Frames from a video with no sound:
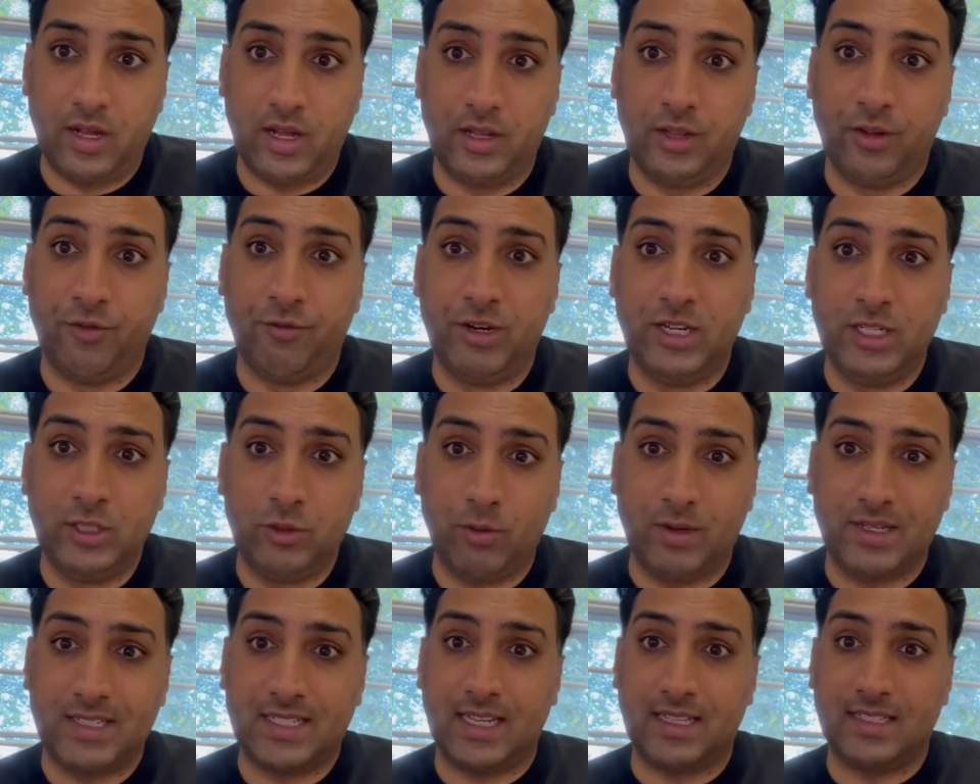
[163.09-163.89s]
And the reason
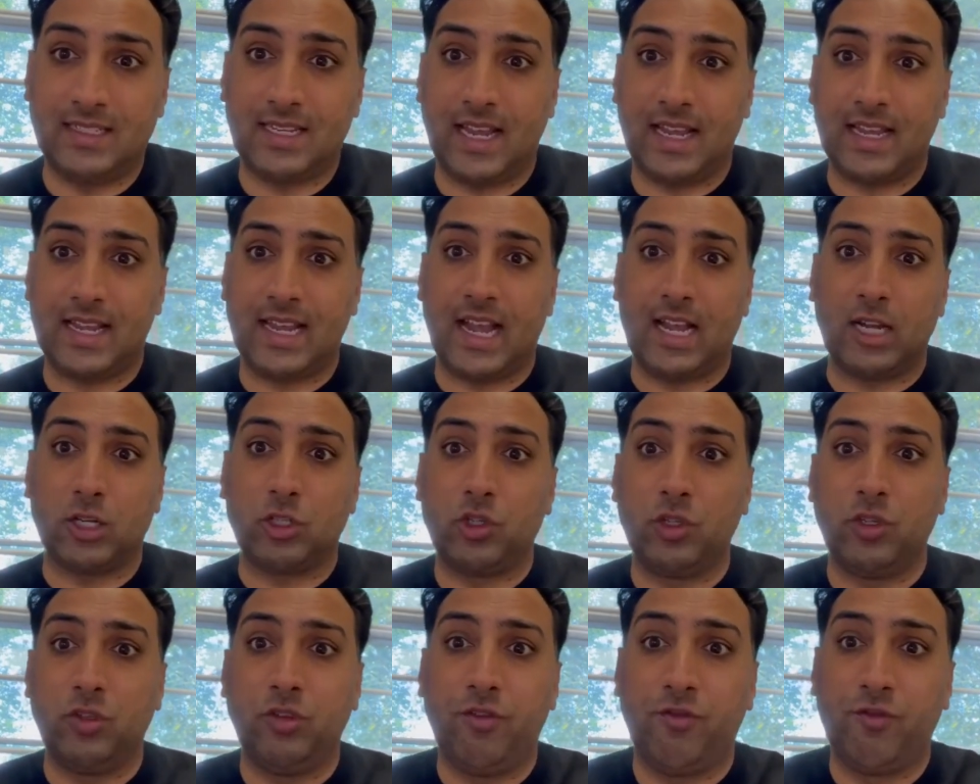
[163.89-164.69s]
why I say take
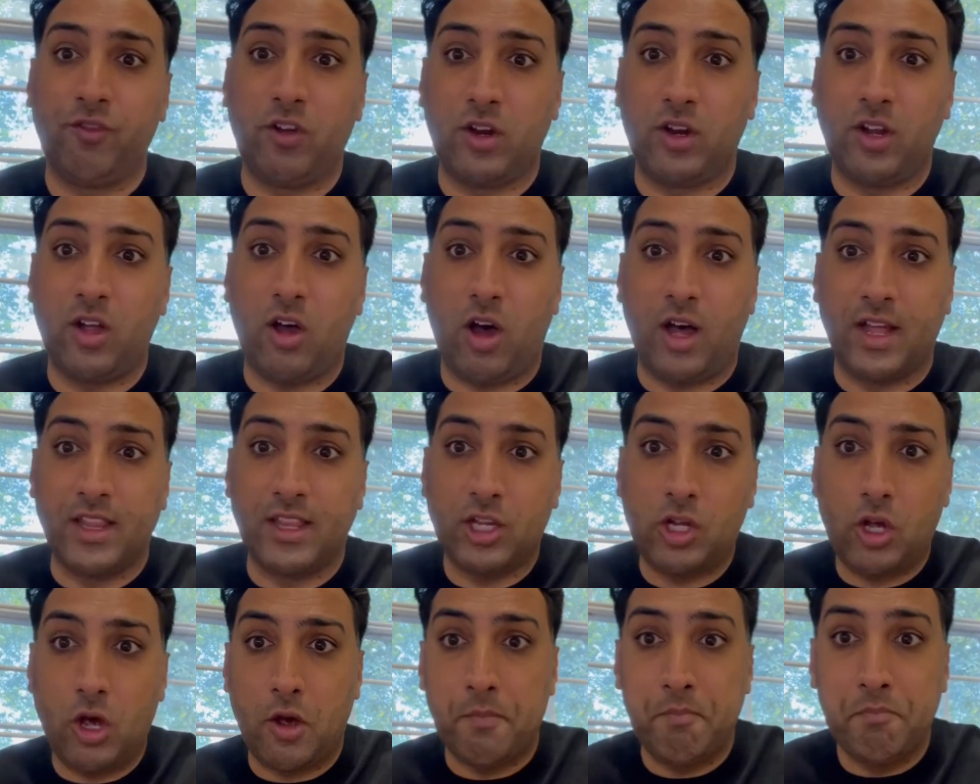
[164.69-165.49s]
action, you've got to either
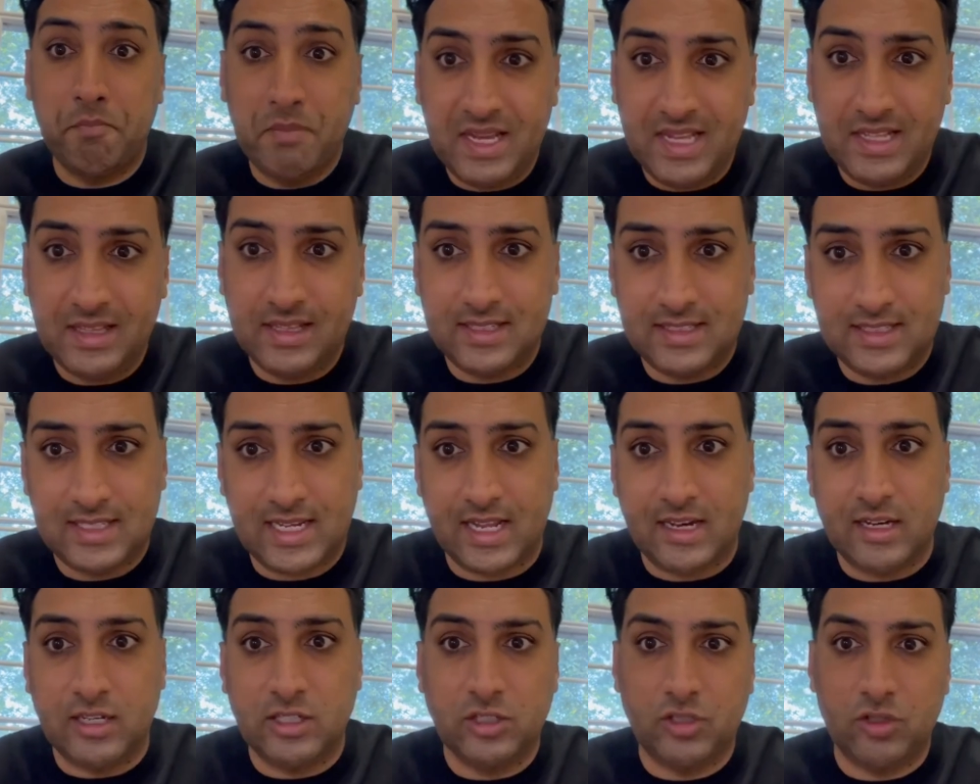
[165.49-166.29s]
go and meet the
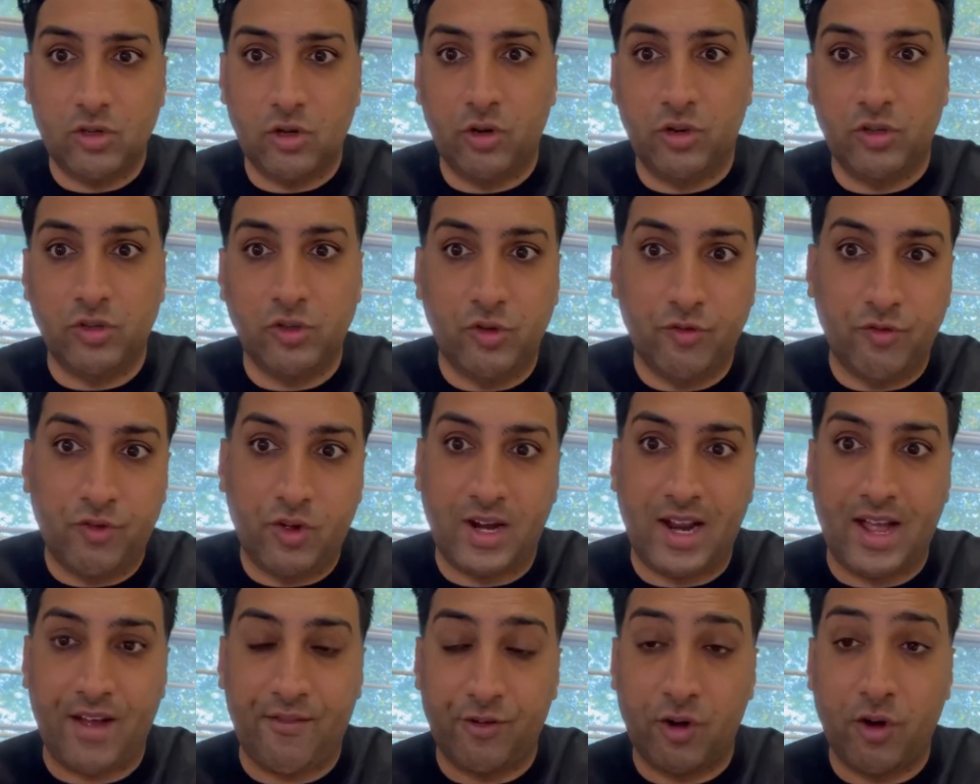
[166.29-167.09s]
tenant, or you've got
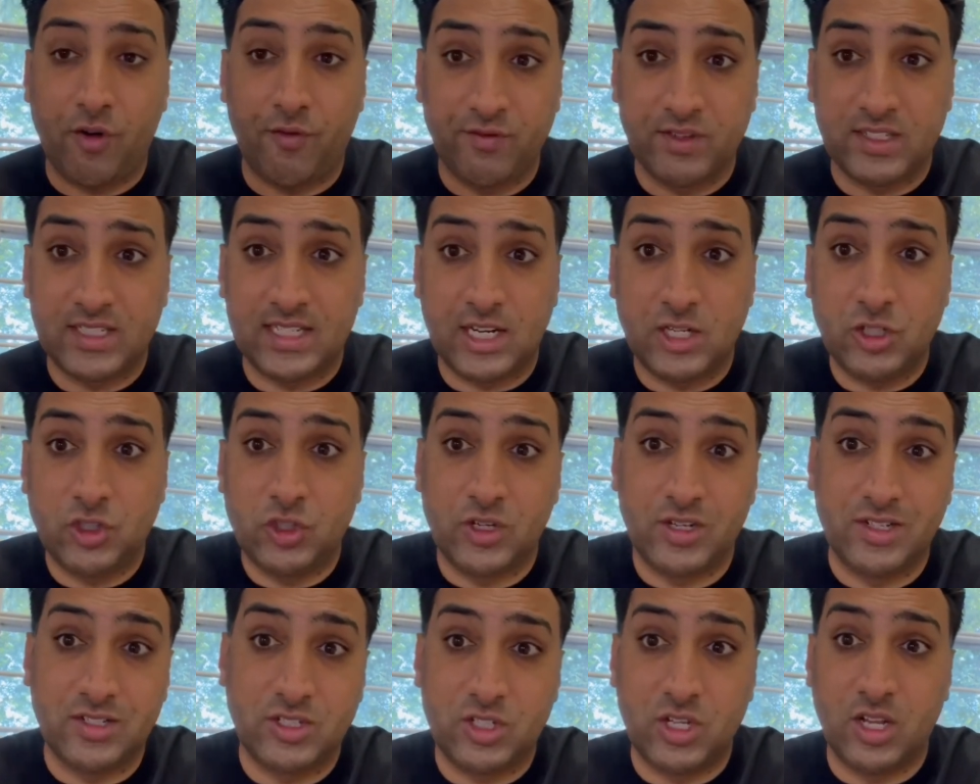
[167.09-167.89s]
to have a
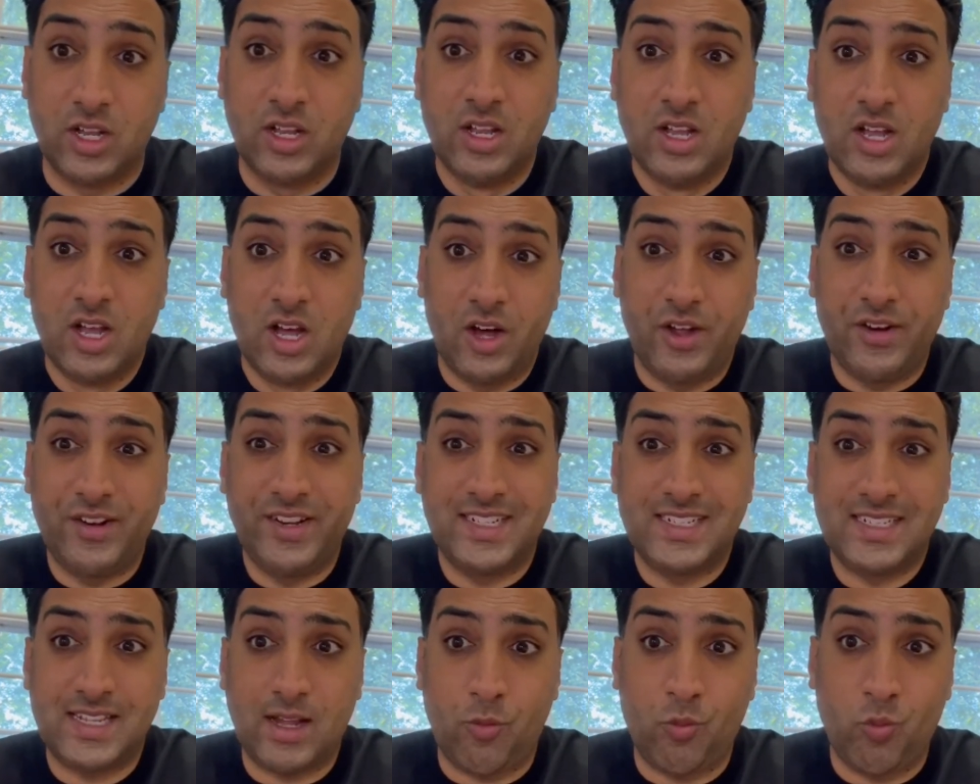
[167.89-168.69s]
conversation as to
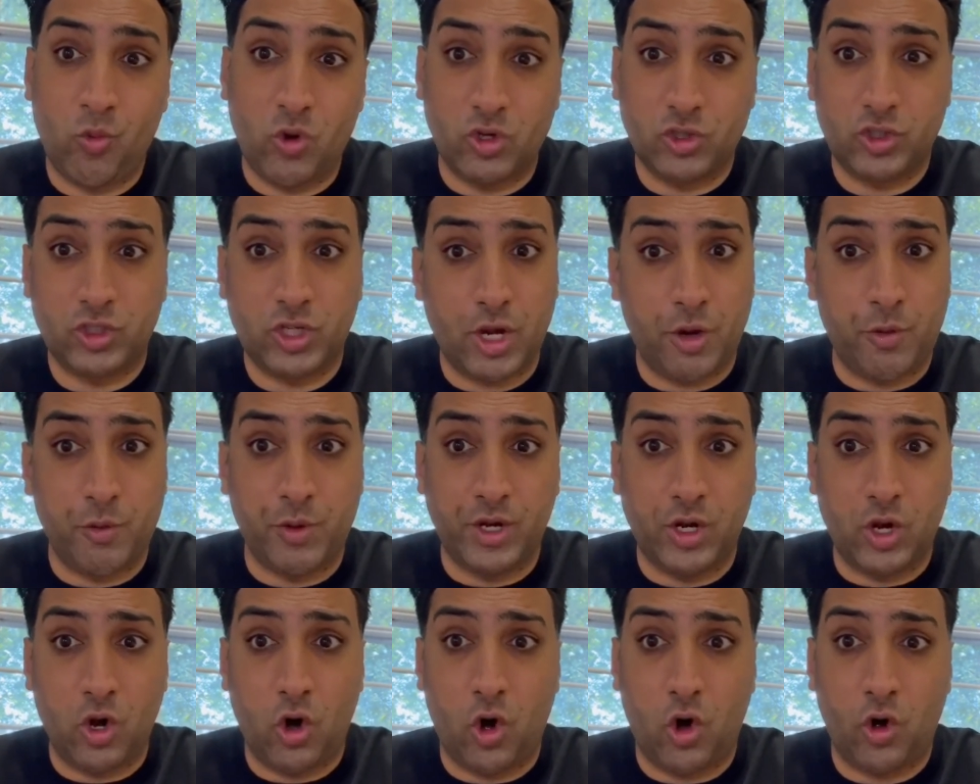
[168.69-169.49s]
understand what's
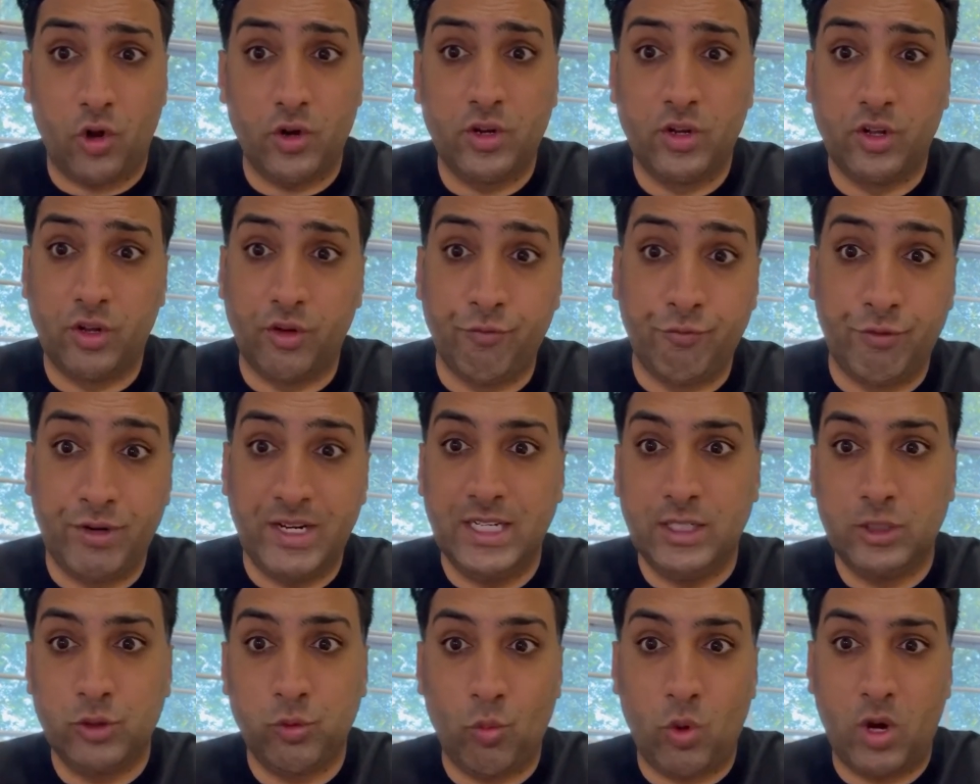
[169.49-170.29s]
going on, the
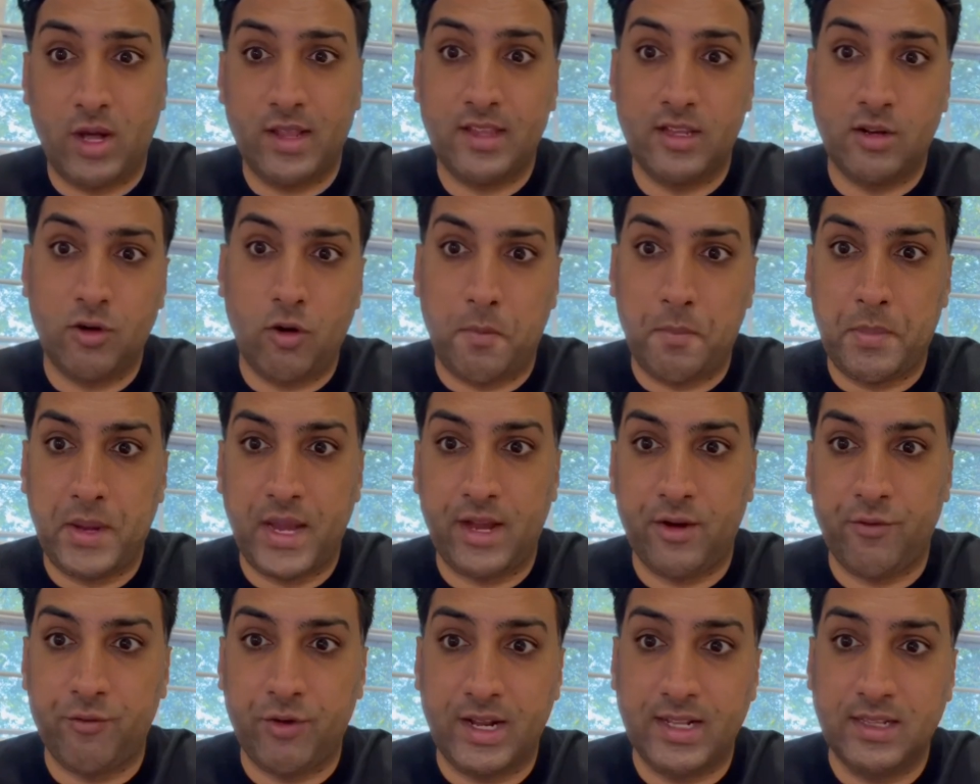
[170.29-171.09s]
reason why they're not
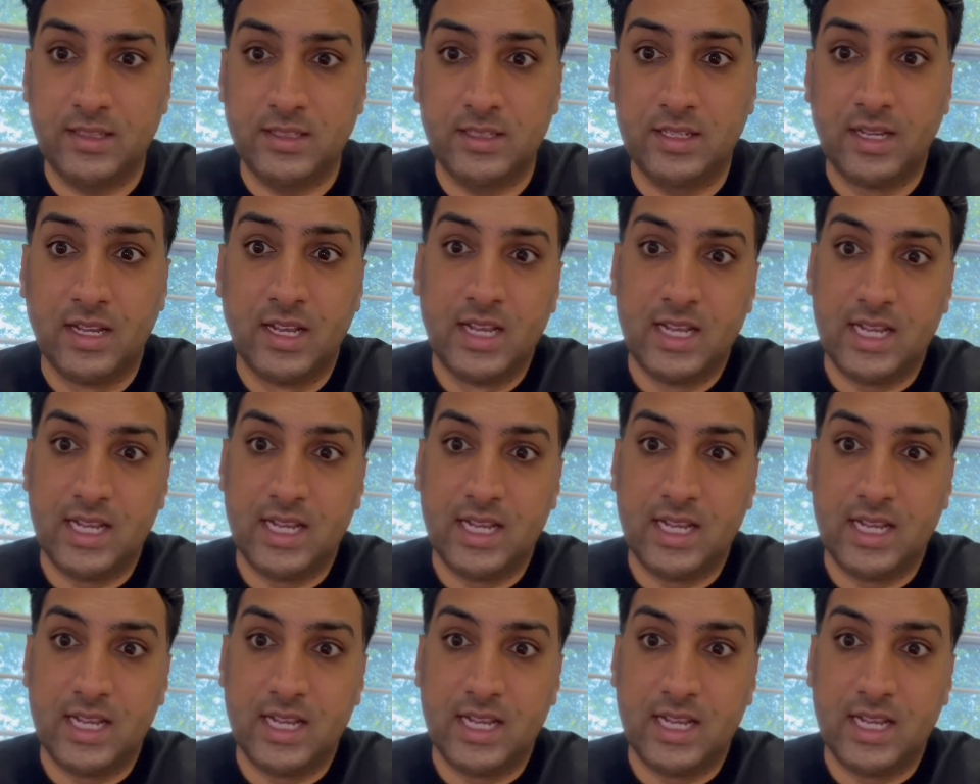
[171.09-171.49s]
paying rent.